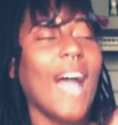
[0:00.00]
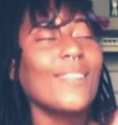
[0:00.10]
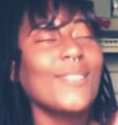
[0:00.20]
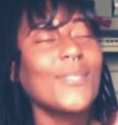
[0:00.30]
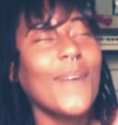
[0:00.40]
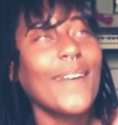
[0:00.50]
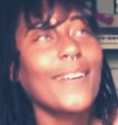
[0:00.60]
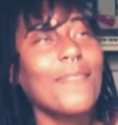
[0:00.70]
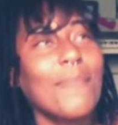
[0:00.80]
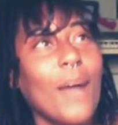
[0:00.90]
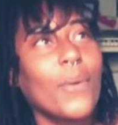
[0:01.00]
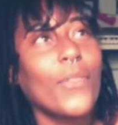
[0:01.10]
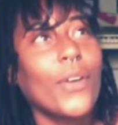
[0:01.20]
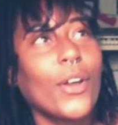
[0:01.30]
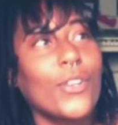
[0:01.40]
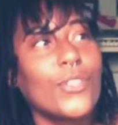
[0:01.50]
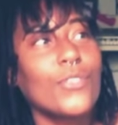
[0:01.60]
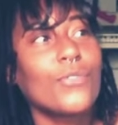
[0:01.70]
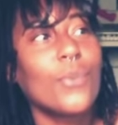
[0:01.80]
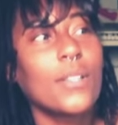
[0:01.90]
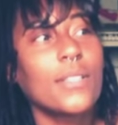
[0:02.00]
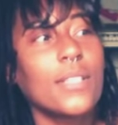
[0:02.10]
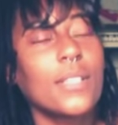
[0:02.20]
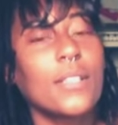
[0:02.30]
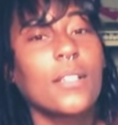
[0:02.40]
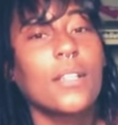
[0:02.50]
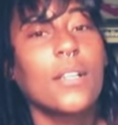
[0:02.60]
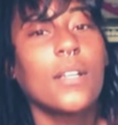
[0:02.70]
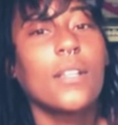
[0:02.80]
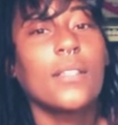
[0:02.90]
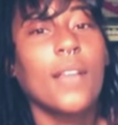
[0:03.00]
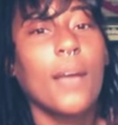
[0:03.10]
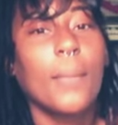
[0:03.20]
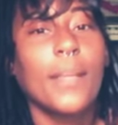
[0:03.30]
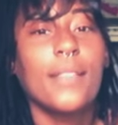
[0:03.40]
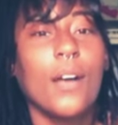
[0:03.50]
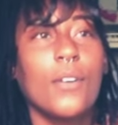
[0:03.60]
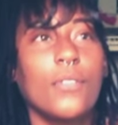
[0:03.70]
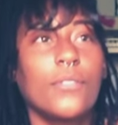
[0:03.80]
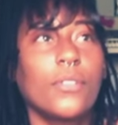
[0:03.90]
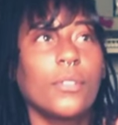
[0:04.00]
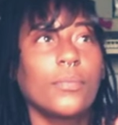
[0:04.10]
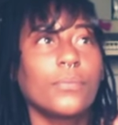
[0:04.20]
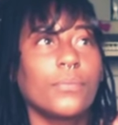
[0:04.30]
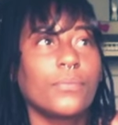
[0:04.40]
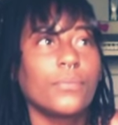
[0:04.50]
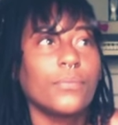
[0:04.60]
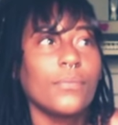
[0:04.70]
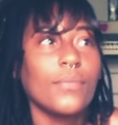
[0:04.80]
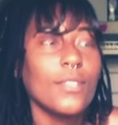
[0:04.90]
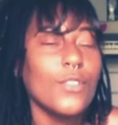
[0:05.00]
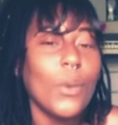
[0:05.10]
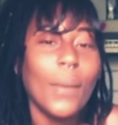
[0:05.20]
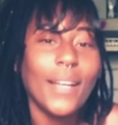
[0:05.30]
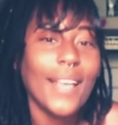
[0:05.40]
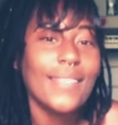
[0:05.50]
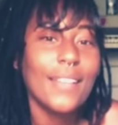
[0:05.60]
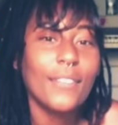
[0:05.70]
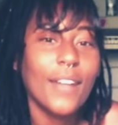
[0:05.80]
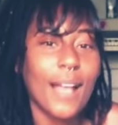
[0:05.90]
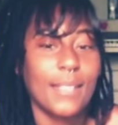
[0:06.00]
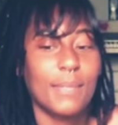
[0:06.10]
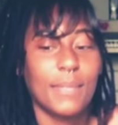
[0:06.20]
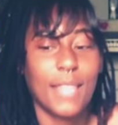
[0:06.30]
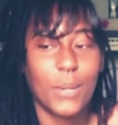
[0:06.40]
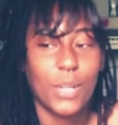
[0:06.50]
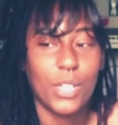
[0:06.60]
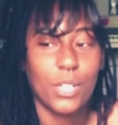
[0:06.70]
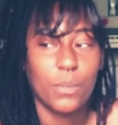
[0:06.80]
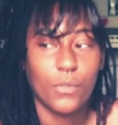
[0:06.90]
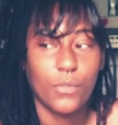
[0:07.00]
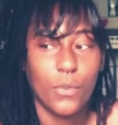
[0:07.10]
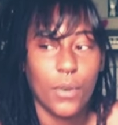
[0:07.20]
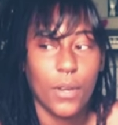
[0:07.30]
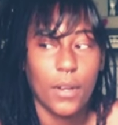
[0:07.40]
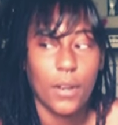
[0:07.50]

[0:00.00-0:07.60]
do I combat with the urge of wanting to cut myself? Nobody has ever asked me that question before.